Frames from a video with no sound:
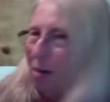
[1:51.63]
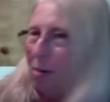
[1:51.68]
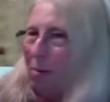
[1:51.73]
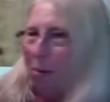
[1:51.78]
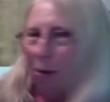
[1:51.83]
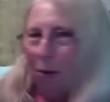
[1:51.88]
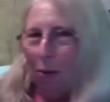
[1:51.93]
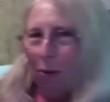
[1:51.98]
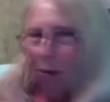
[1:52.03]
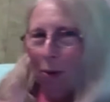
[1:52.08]

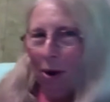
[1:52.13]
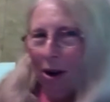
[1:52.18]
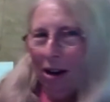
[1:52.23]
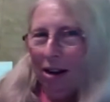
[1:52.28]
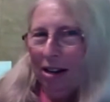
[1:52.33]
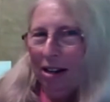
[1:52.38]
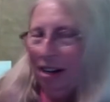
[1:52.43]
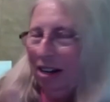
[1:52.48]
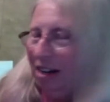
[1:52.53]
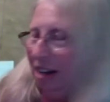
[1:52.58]
But what
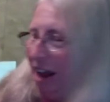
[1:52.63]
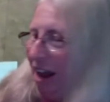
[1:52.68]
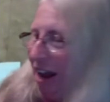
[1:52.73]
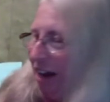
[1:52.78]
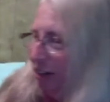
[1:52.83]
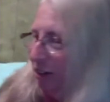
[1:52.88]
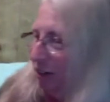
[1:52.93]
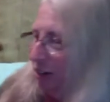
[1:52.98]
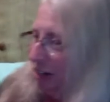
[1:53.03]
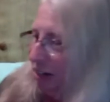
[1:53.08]

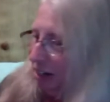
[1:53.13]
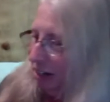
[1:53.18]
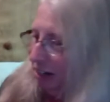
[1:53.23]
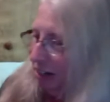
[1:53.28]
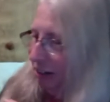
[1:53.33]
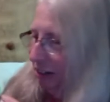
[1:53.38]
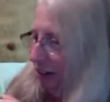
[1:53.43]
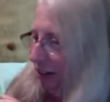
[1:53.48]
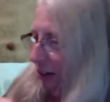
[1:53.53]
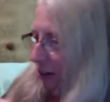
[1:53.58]
actually is
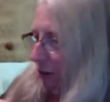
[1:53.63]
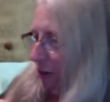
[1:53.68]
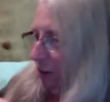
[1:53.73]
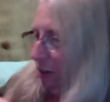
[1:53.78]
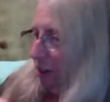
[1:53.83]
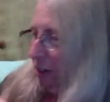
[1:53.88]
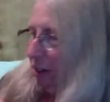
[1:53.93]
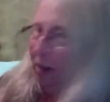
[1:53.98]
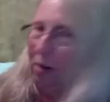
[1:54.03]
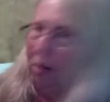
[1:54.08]

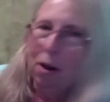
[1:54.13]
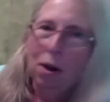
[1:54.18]
electricity?